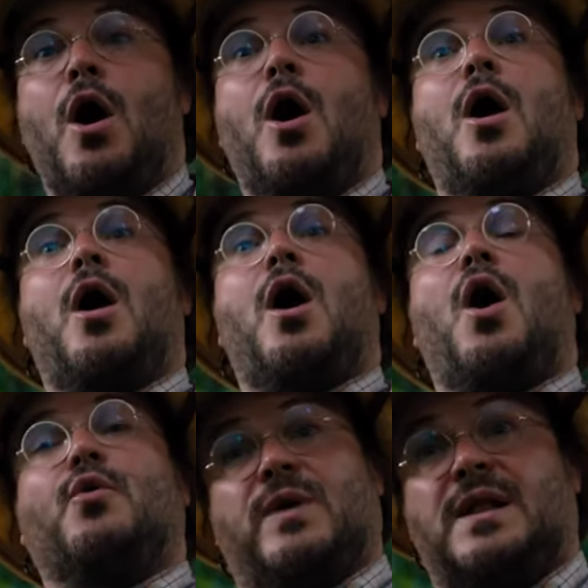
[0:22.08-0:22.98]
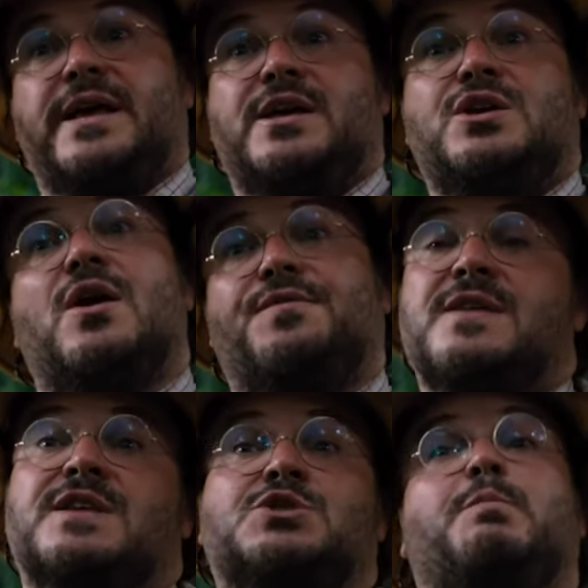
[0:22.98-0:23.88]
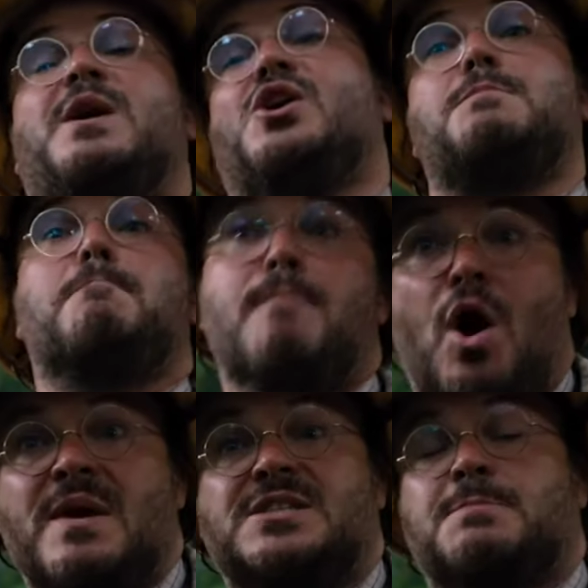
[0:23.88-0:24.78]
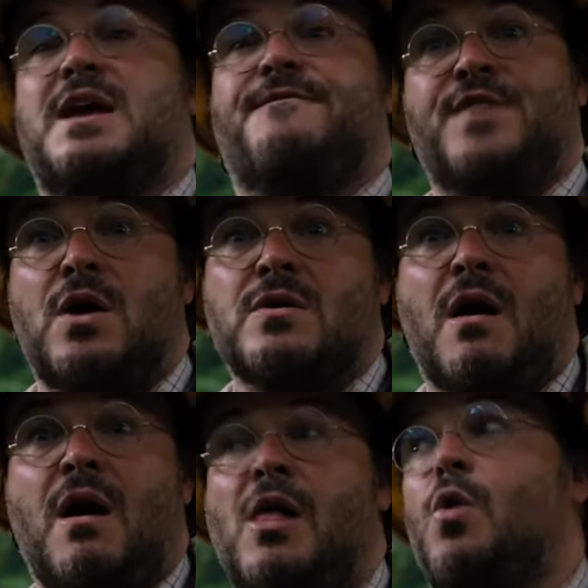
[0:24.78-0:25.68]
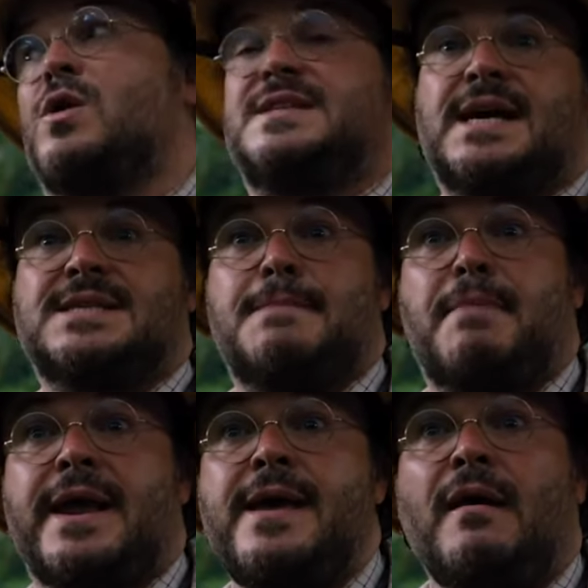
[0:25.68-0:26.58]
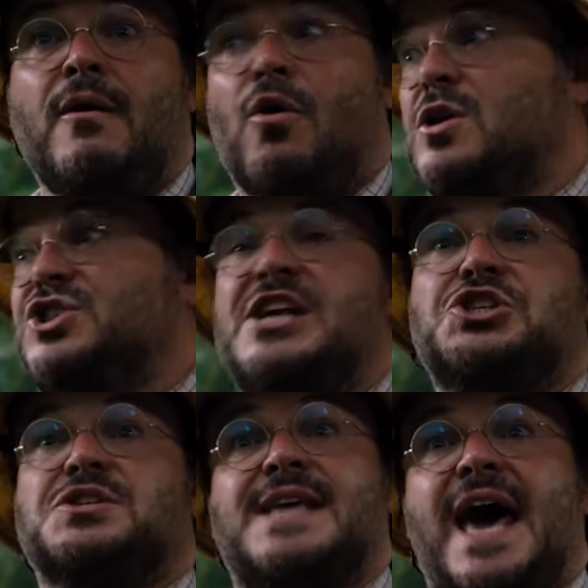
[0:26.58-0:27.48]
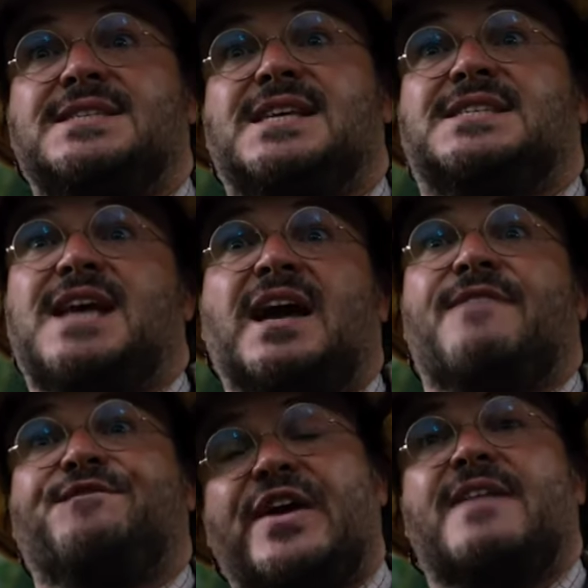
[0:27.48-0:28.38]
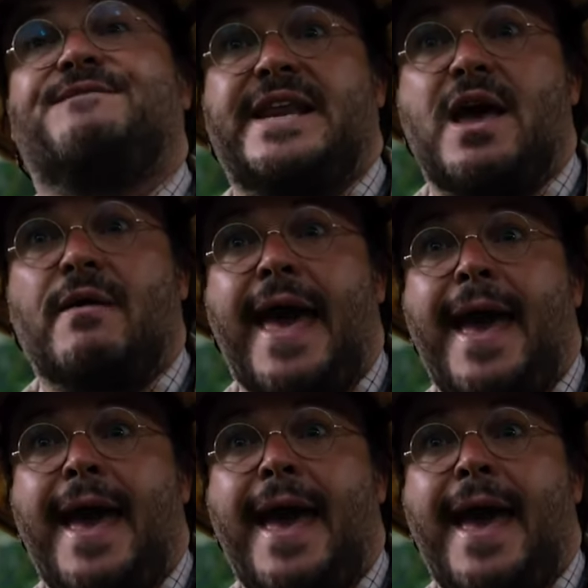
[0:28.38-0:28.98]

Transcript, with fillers: at this moment. Oh, really? You don't think this would be a good moment to make a phone call or text somebody or change your status to stuck in a freaking video